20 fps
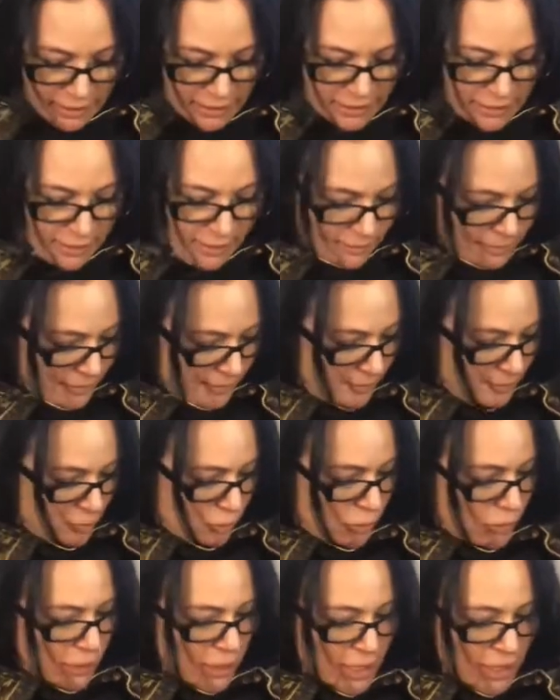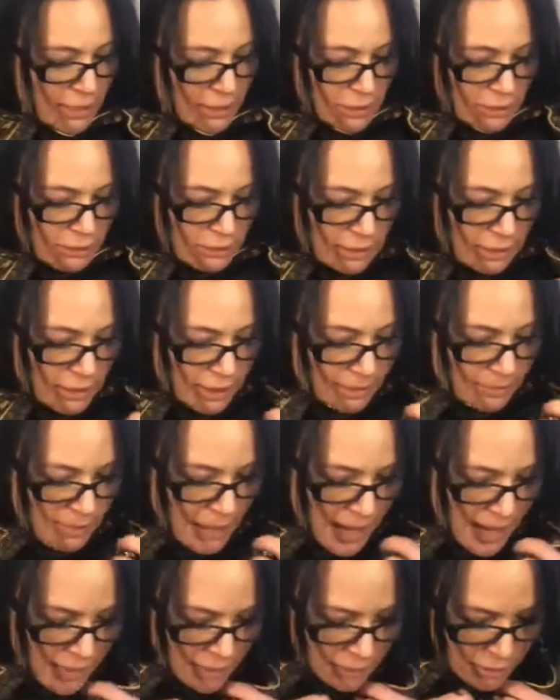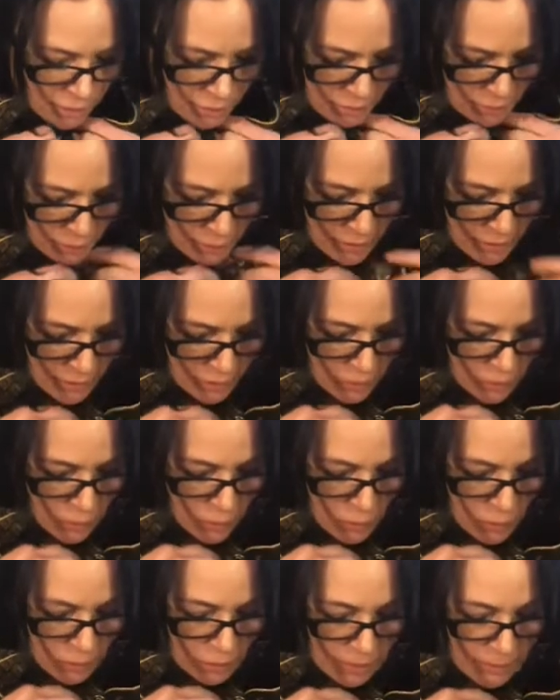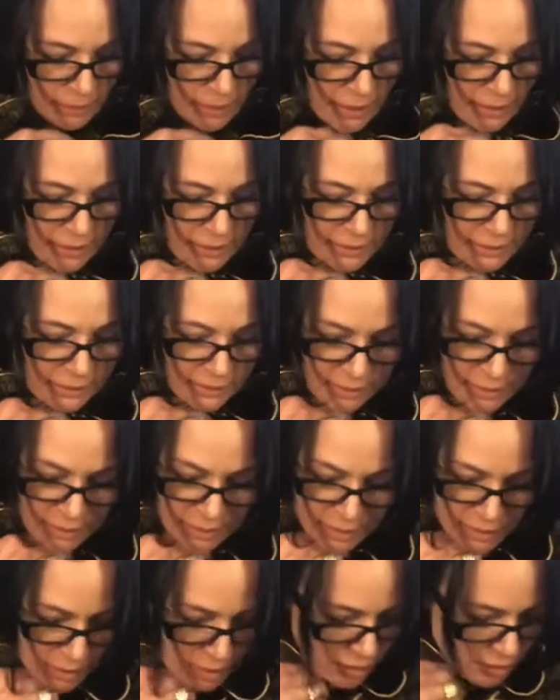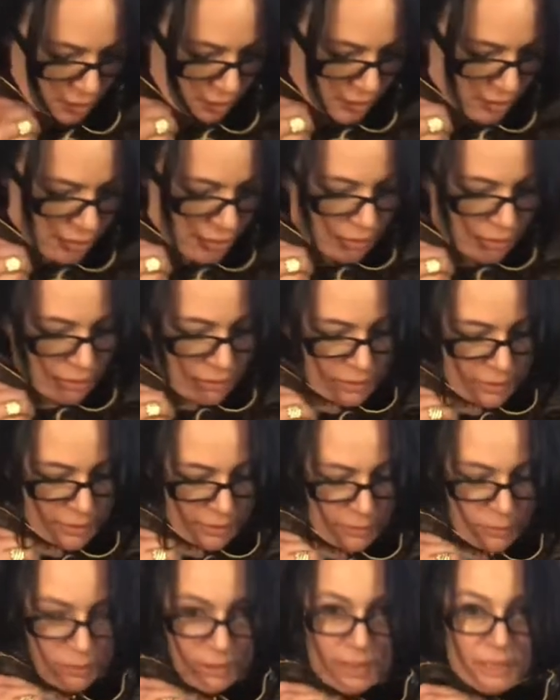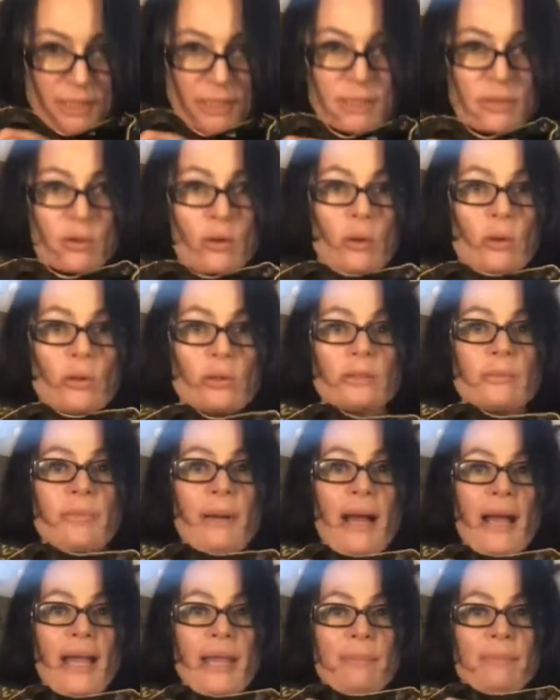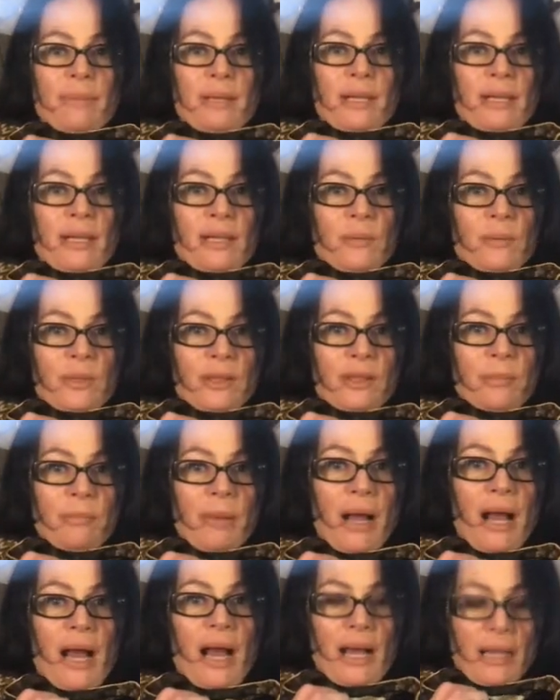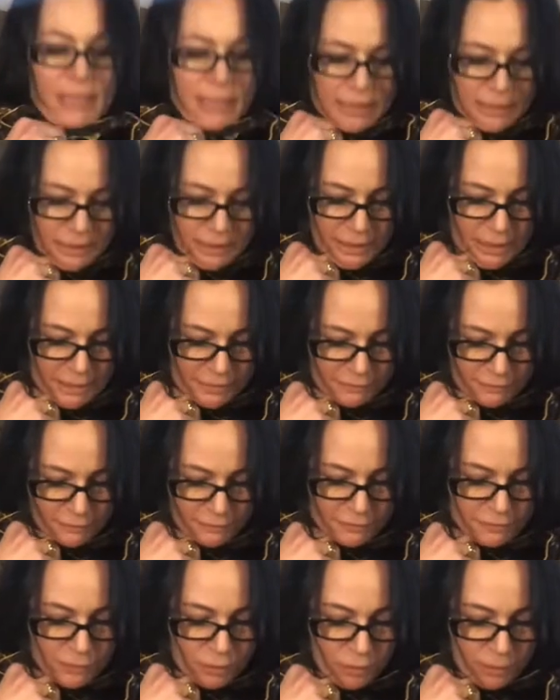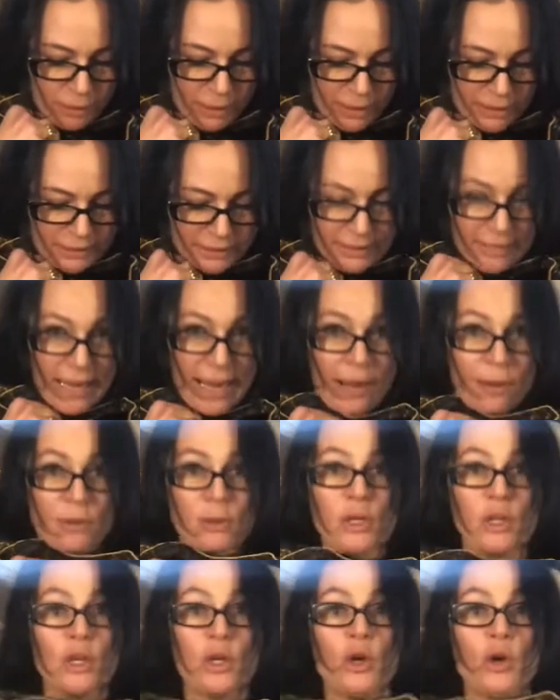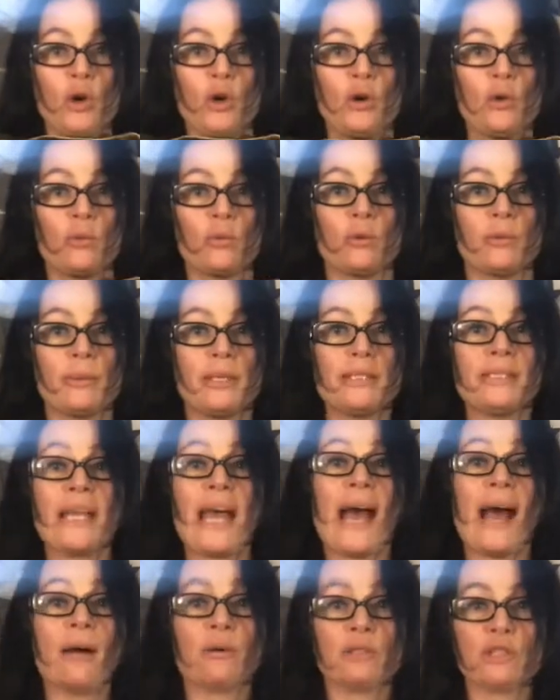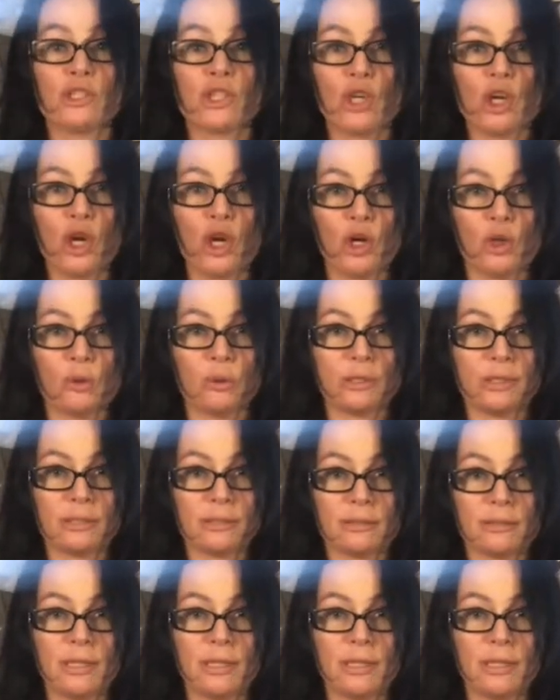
a Oriental inspired with the gold buttons. It was gold piping with the pockets and full button down woman's house coat.